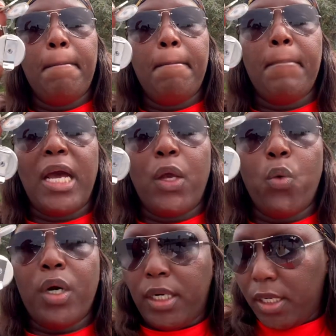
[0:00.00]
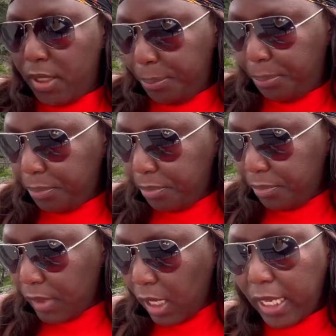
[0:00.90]
My work
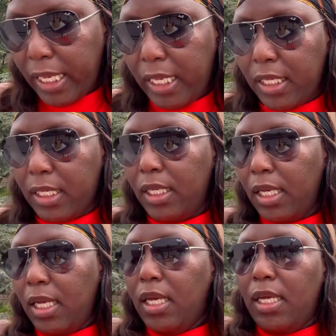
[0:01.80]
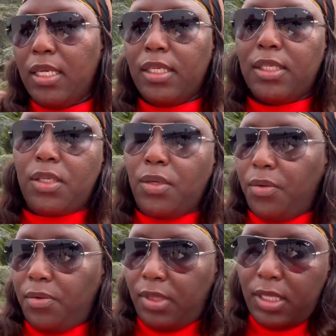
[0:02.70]
key. So
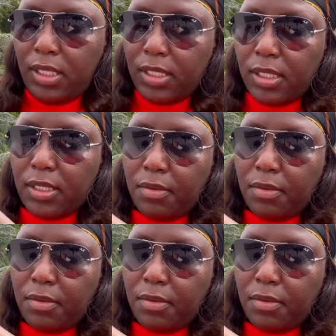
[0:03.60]
this is